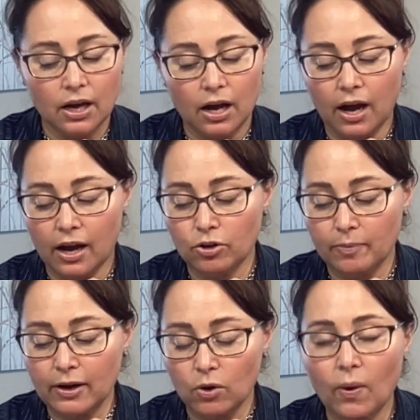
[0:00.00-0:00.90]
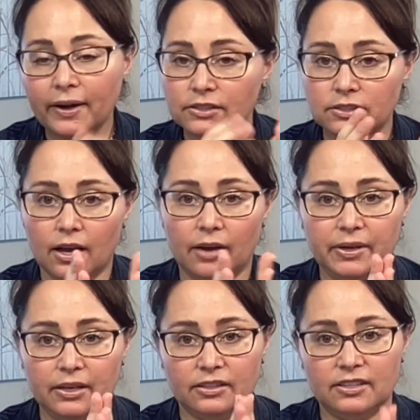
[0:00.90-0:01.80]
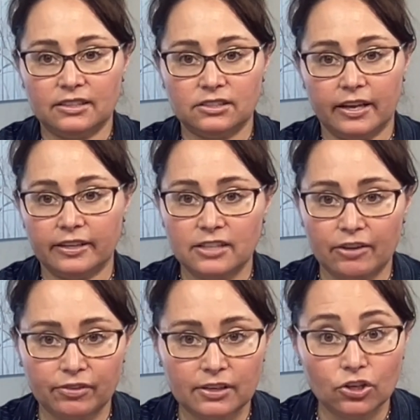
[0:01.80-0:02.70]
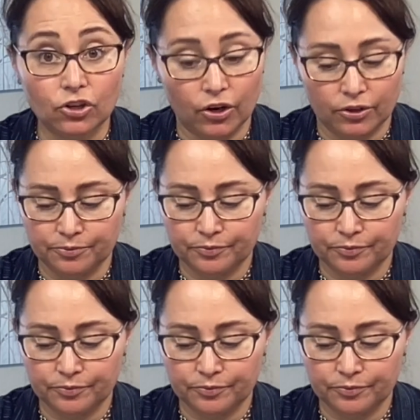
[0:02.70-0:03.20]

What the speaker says: No matter what, it's definitely good.